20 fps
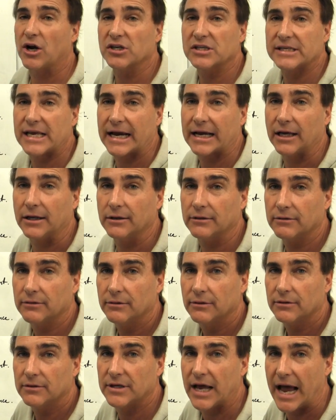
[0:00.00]
our second
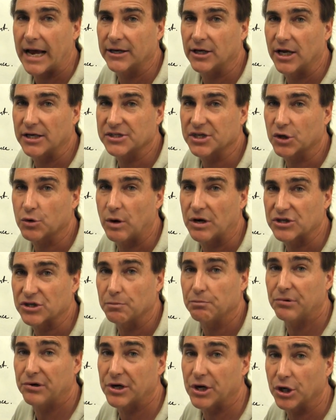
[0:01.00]
diagnostic
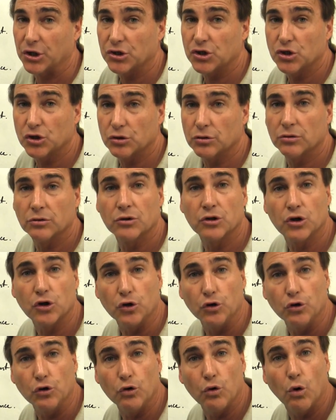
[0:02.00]
question, putting a
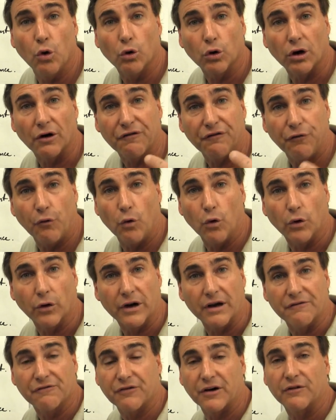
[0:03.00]
to or a
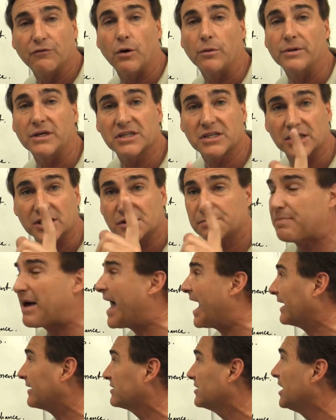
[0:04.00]
for in front of what we
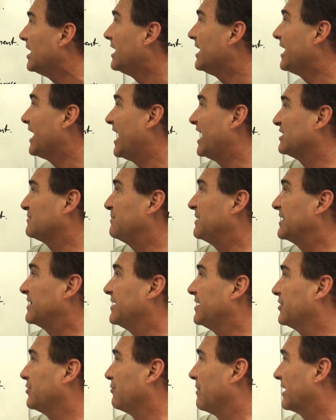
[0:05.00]
suspect as being
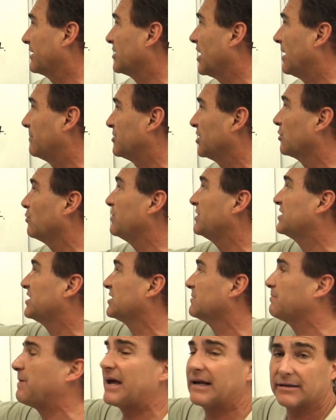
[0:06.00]
the indirect object. We
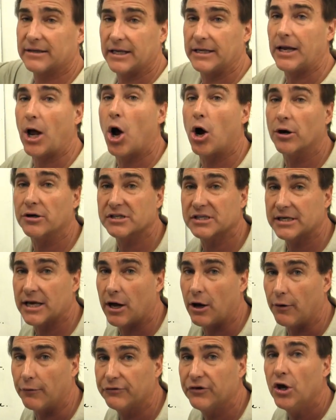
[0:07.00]
suspect that
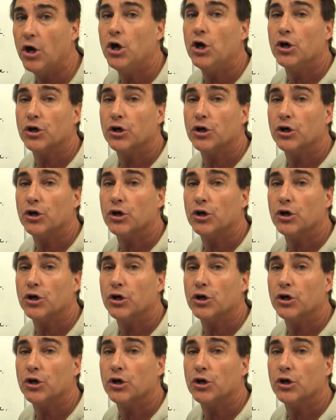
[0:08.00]
ourselves